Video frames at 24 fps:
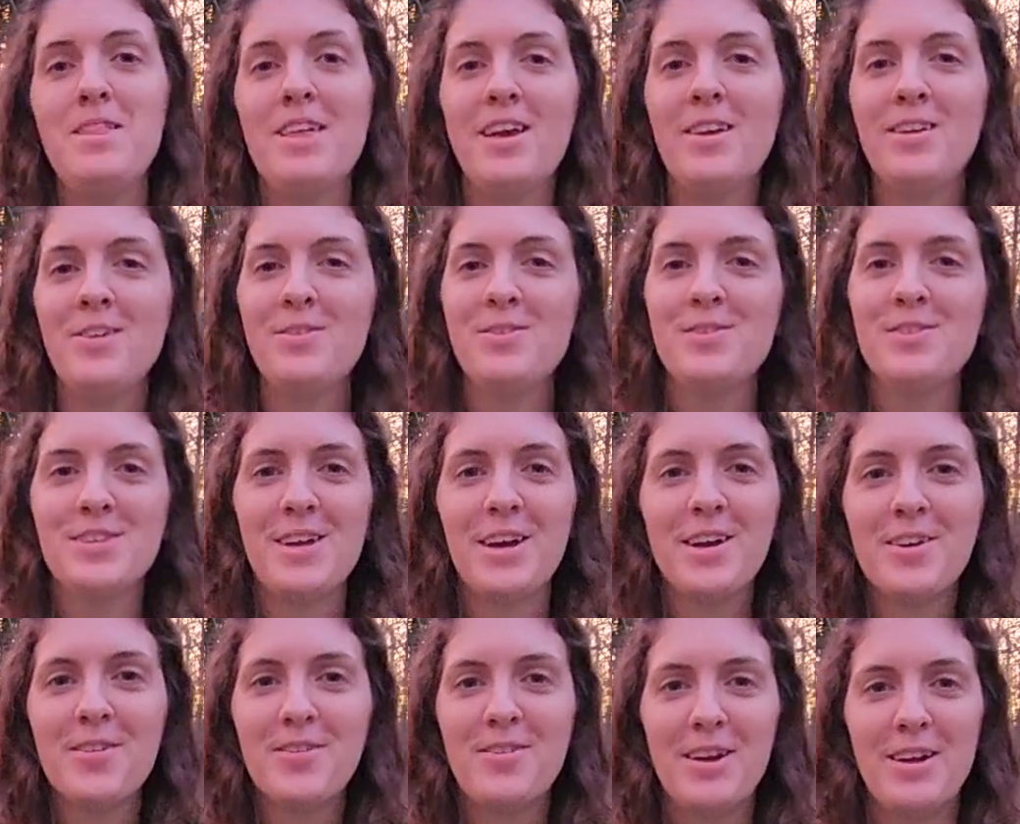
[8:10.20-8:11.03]
that you
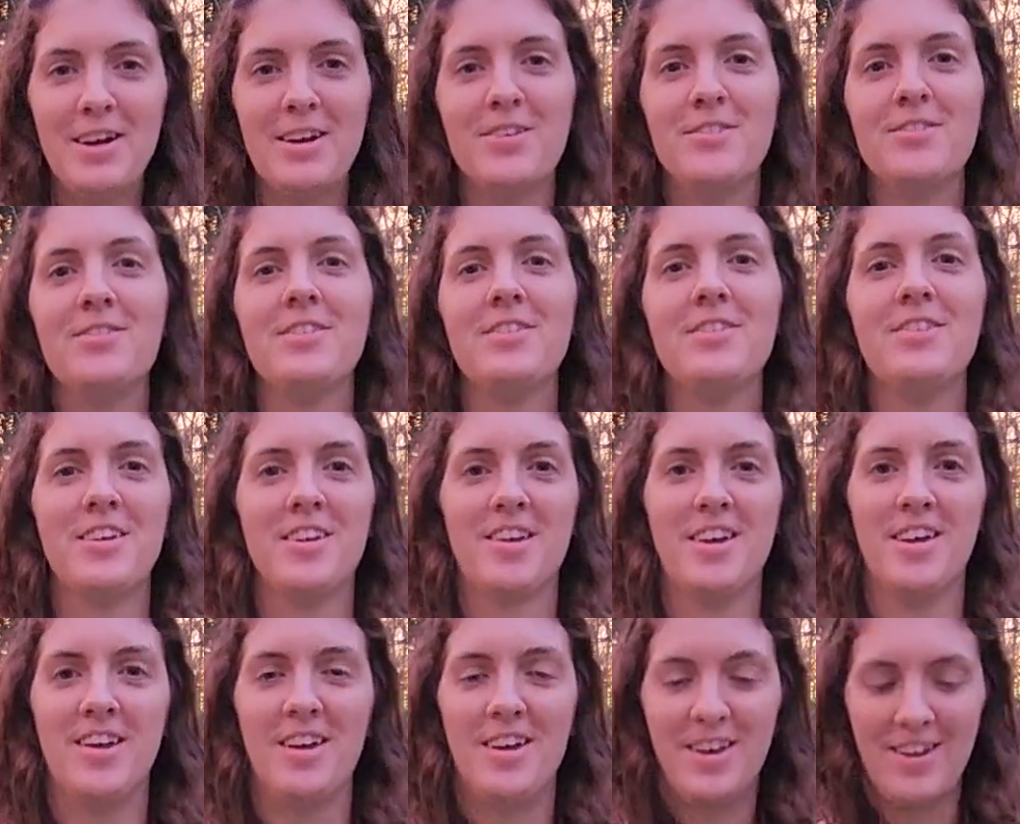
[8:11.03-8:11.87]
stuck around.
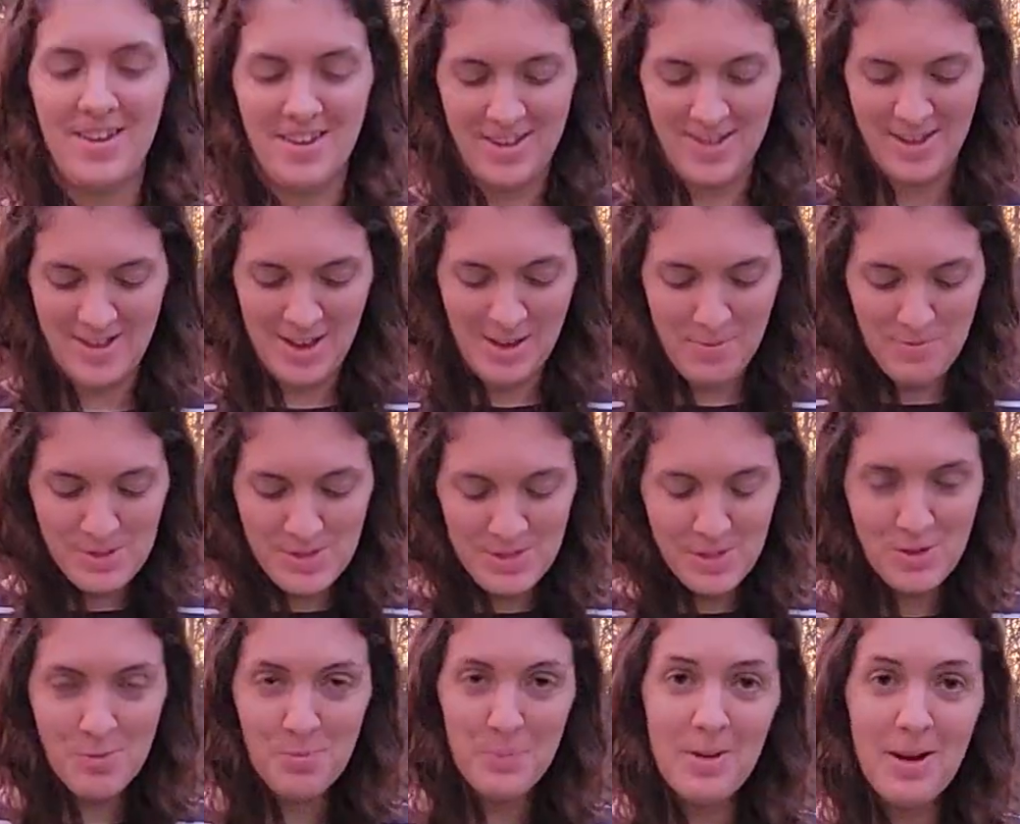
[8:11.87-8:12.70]
I'm
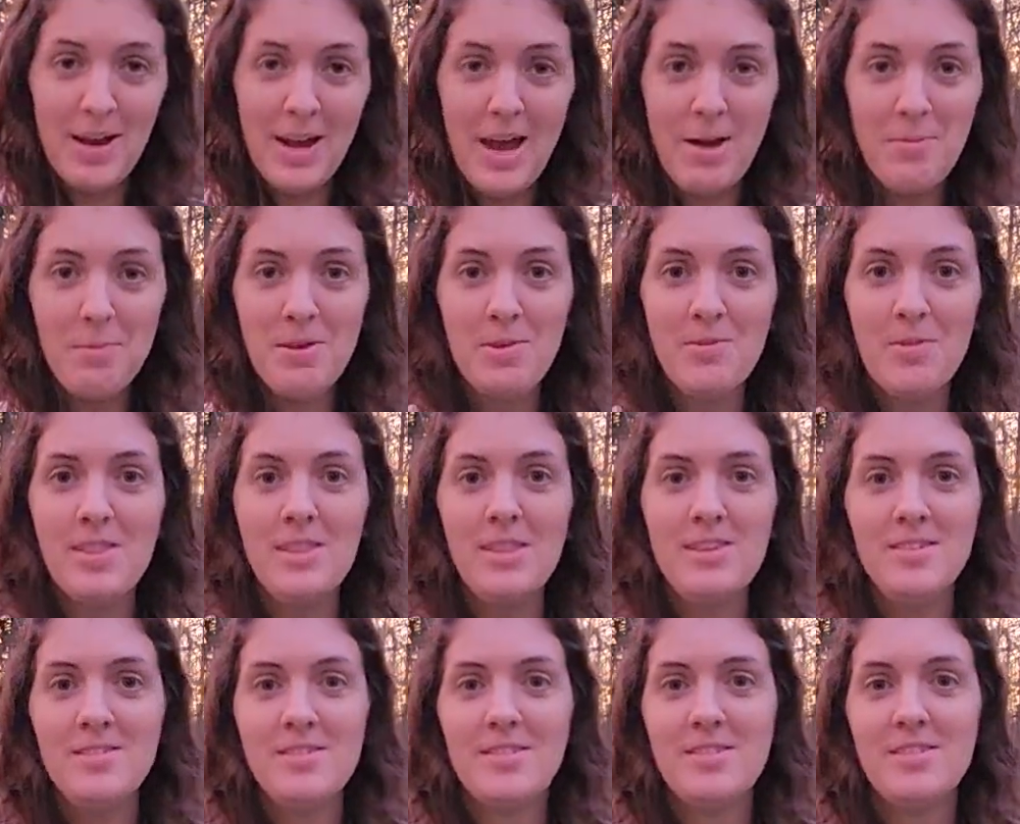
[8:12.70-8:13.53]
super happy with
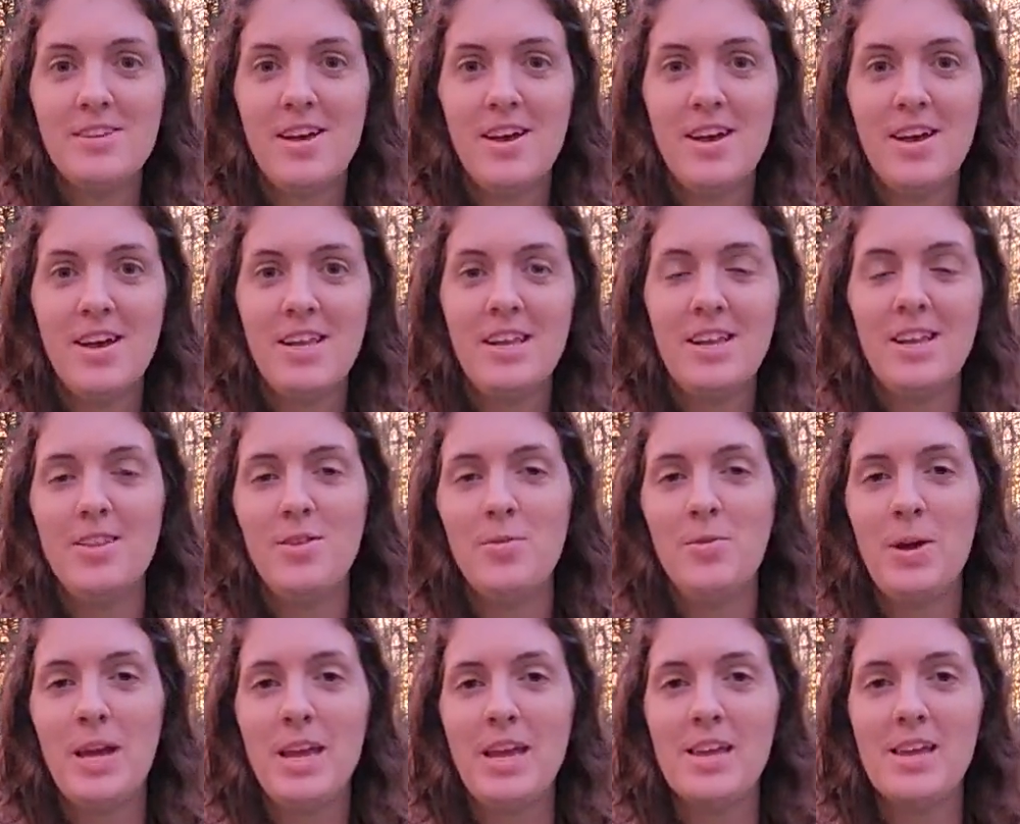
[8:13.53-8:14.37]
this sign and
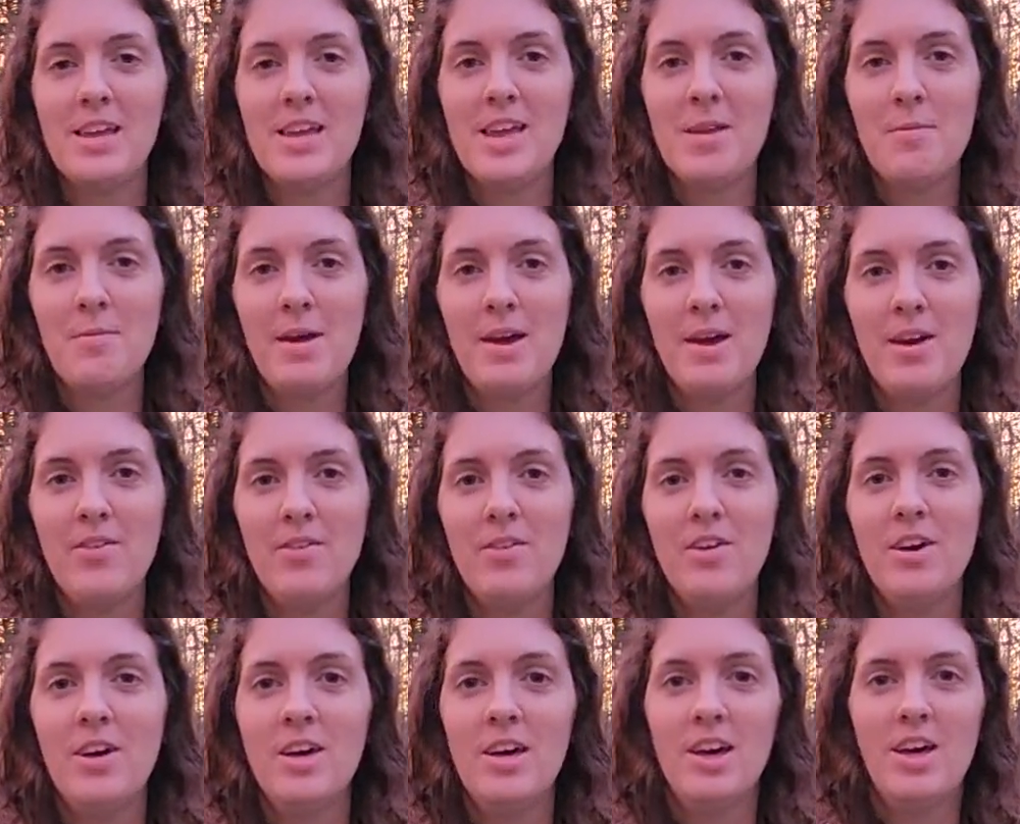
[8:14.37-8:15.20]
the way it came out.